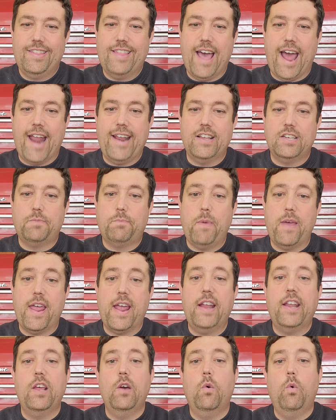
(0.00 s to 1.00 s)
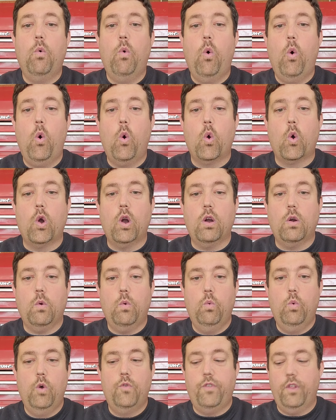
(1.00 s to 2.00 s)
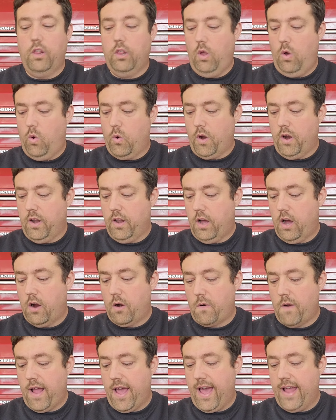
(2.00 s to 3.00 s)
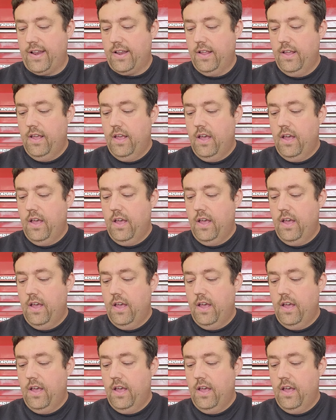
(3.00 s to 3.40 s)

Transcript: That is being at war with the Lord. All right,